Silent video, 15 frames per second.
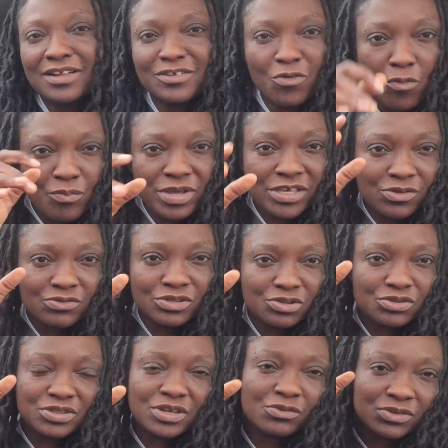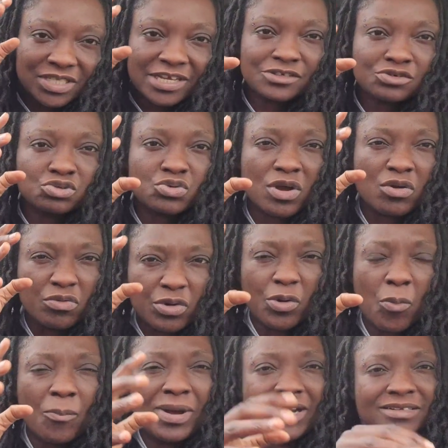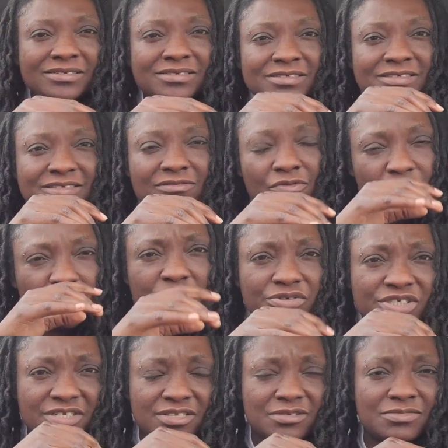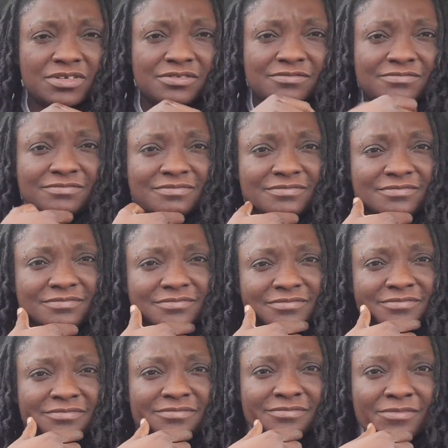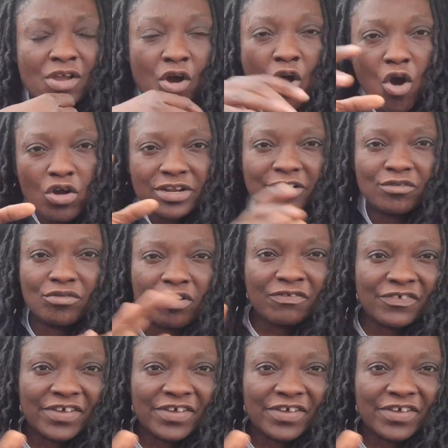will turn you into a real man, a real gentleman. All the rough